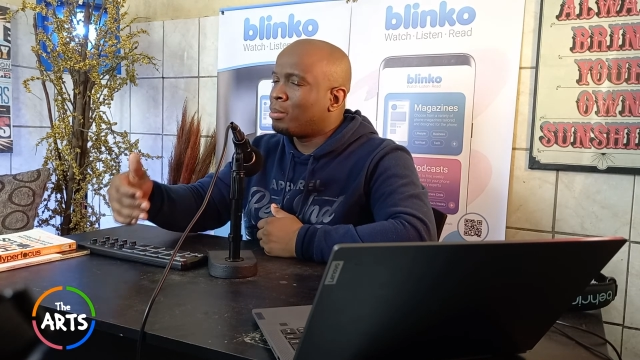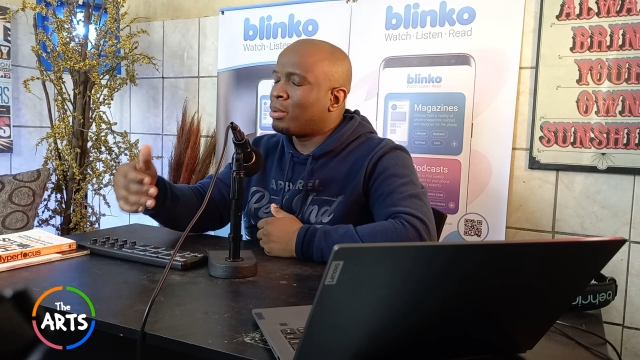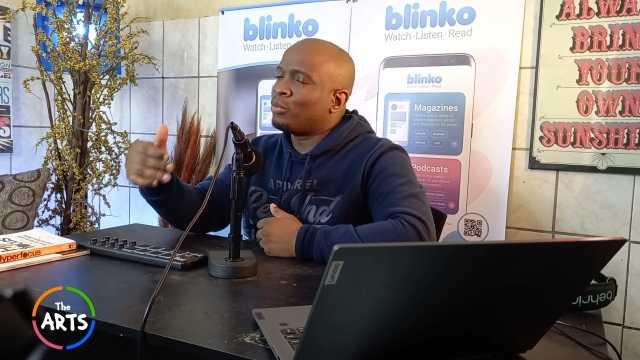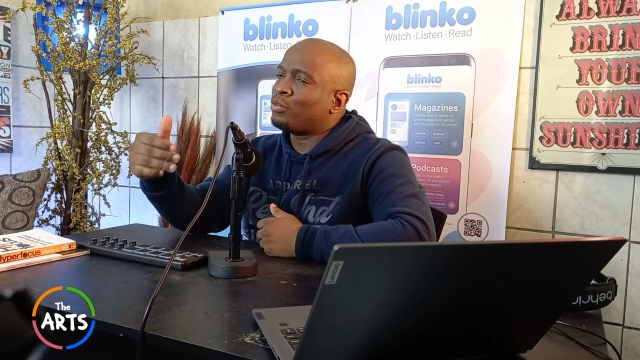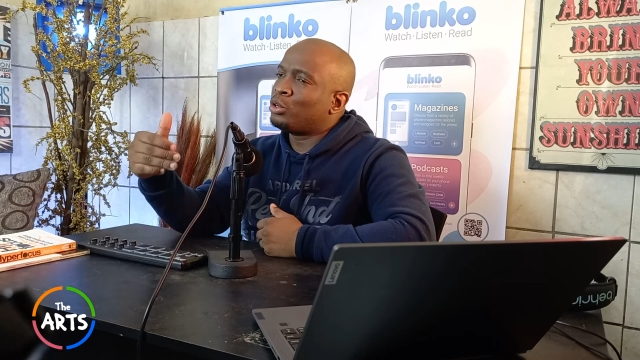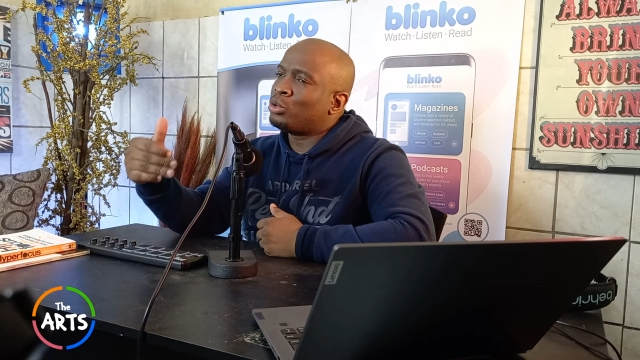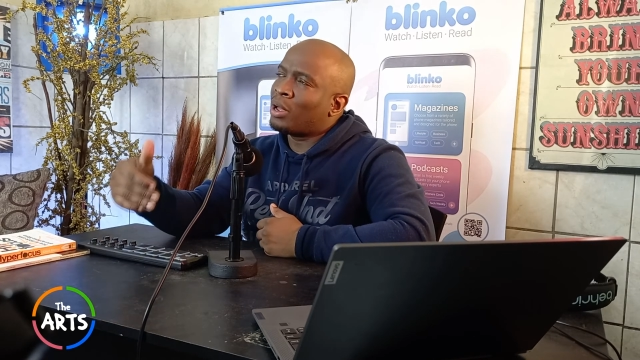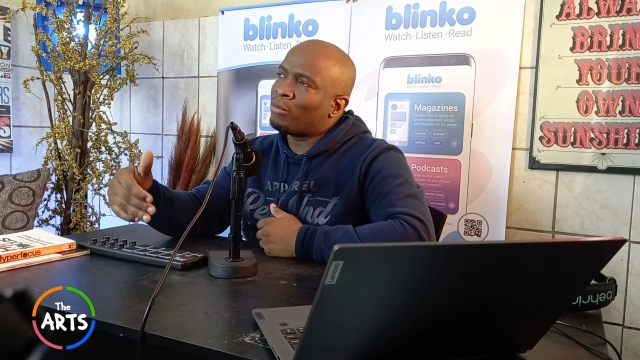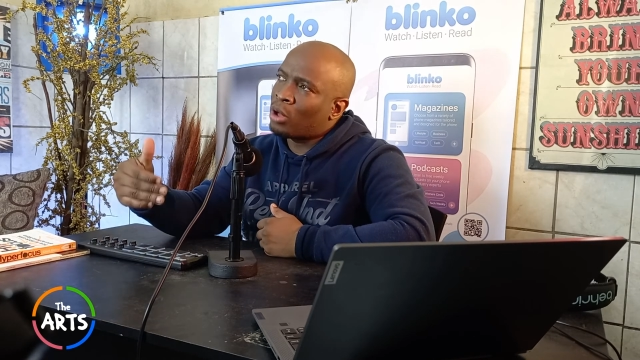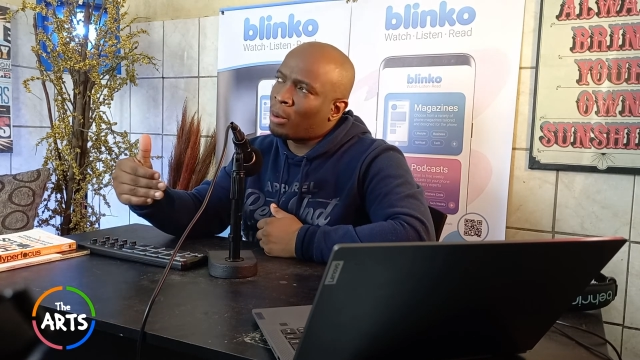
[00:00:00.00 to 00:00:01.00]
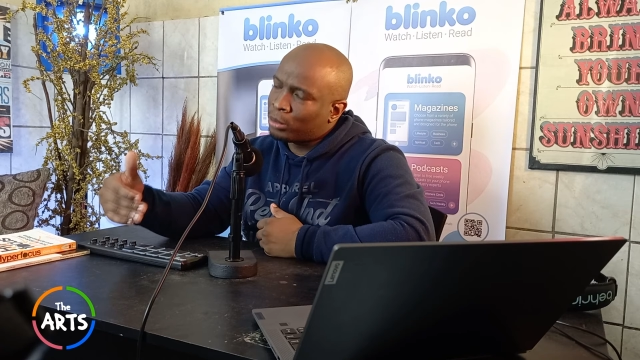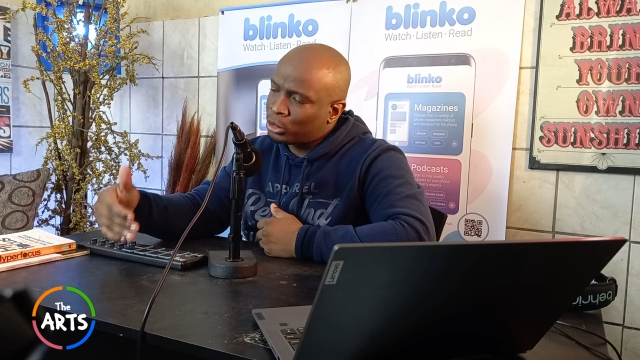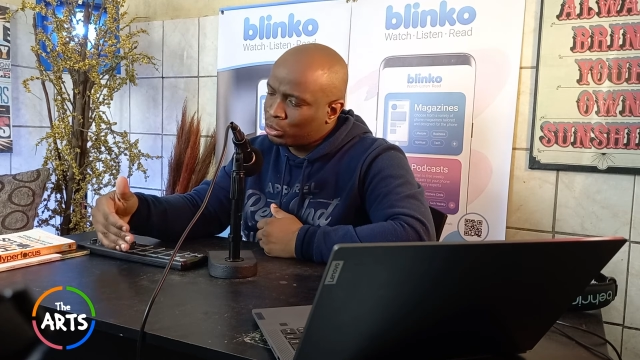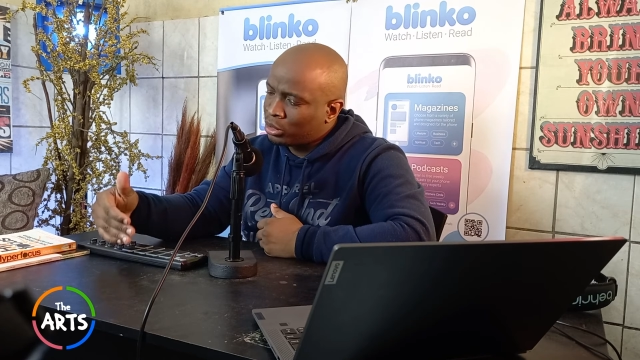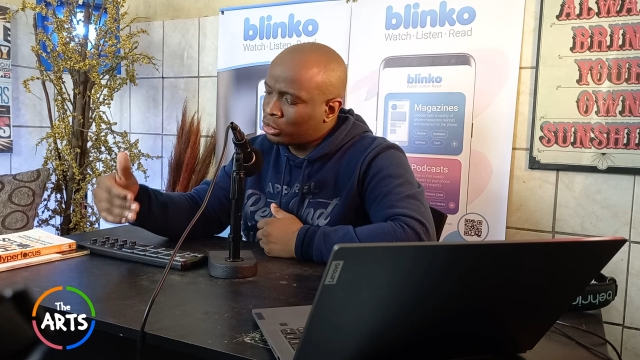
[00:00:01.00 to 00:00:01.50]
But if you do have the
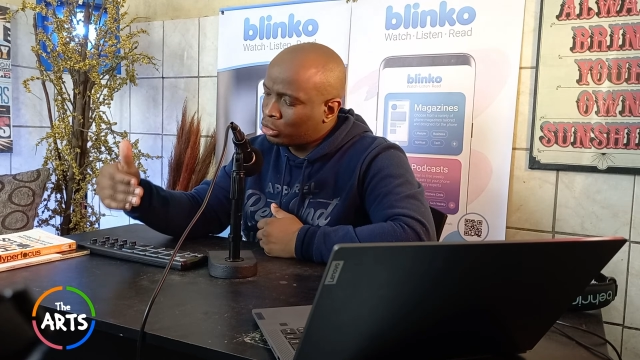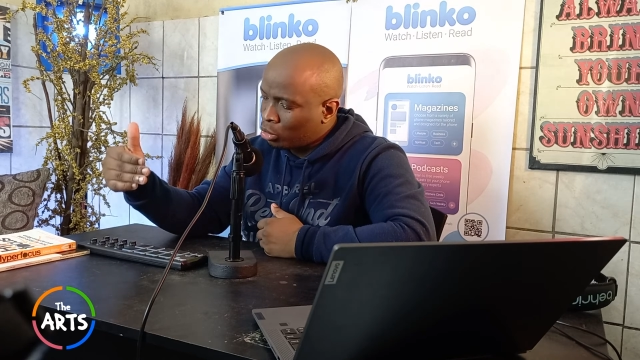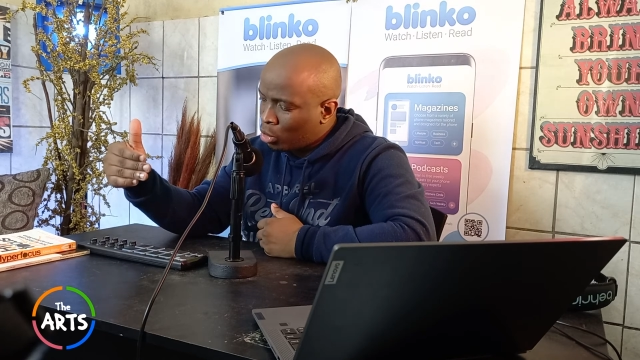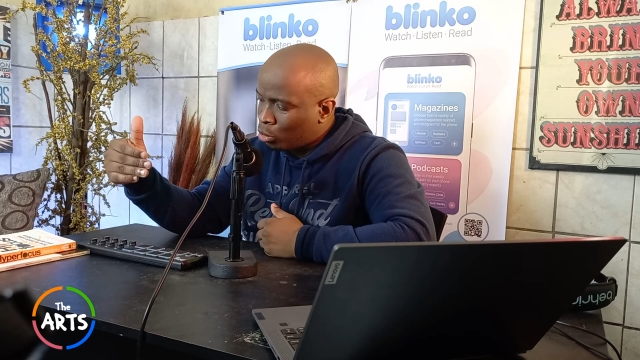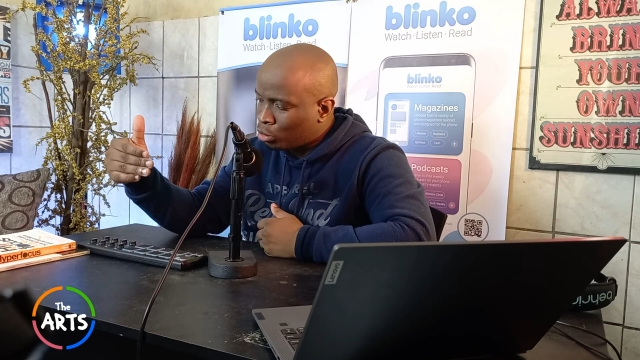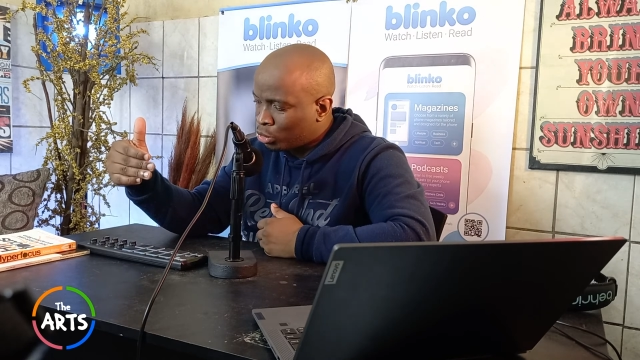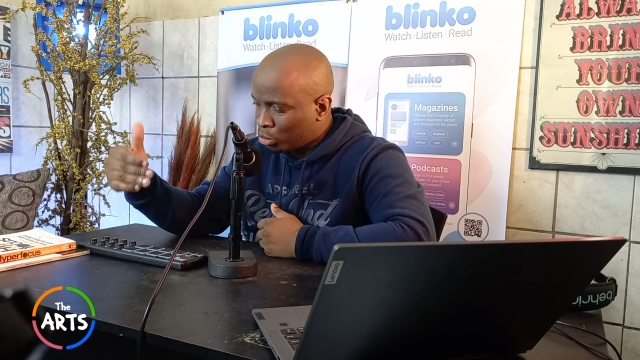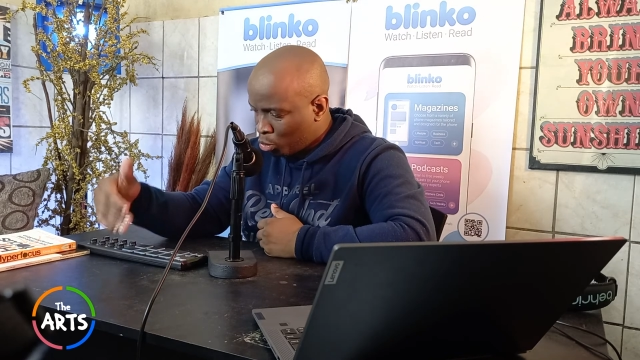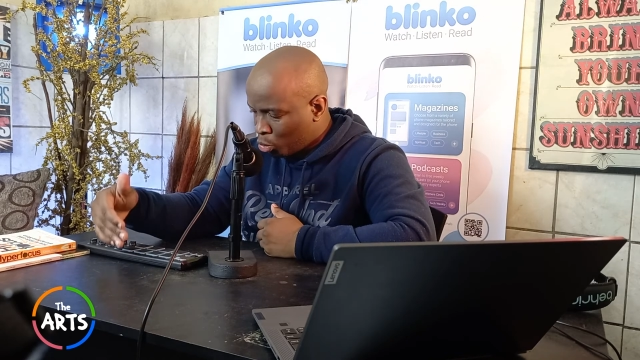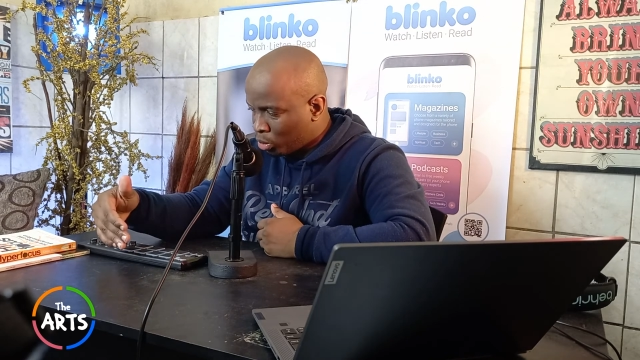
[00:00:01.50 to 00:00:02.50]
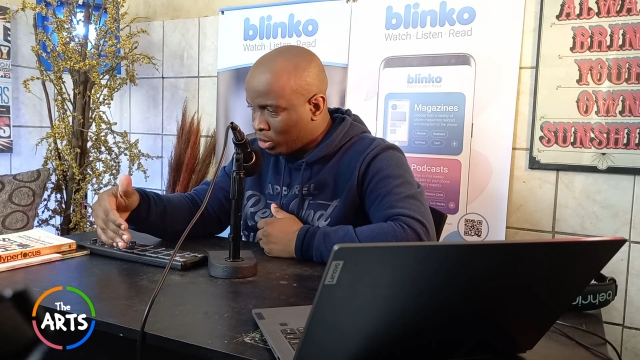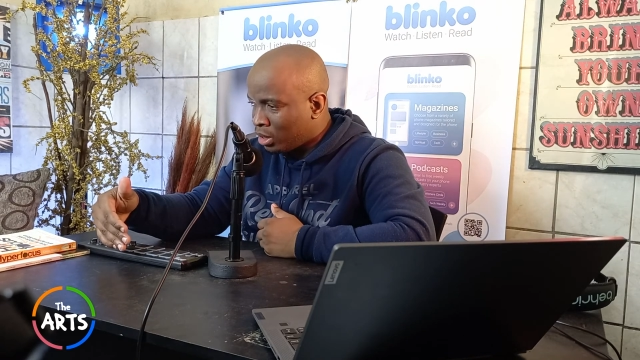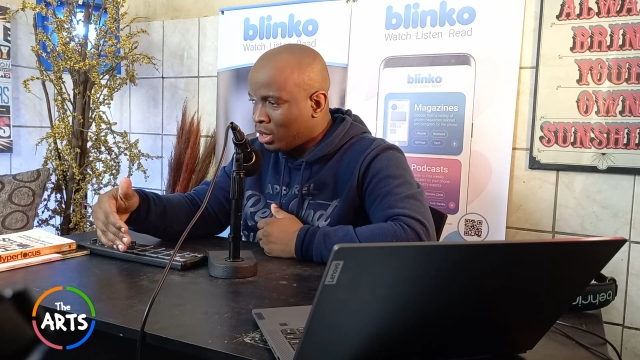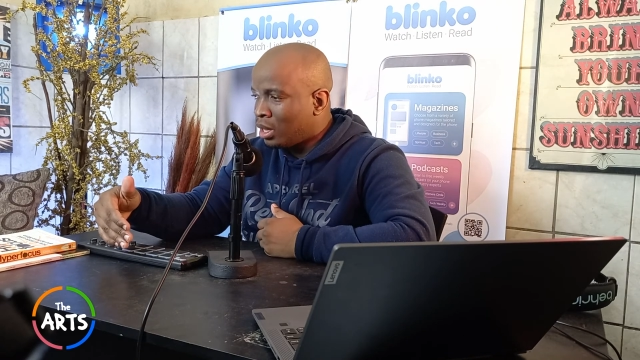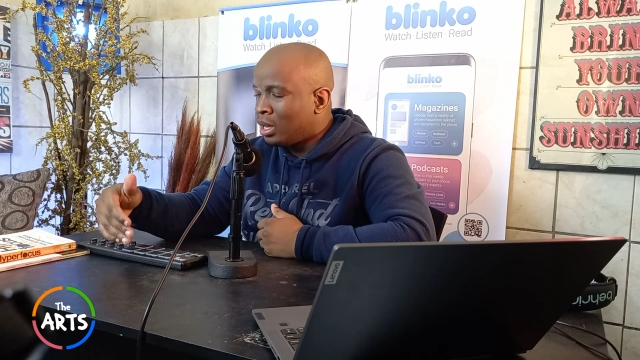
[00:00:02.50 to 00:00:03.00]
opportunity to go to school.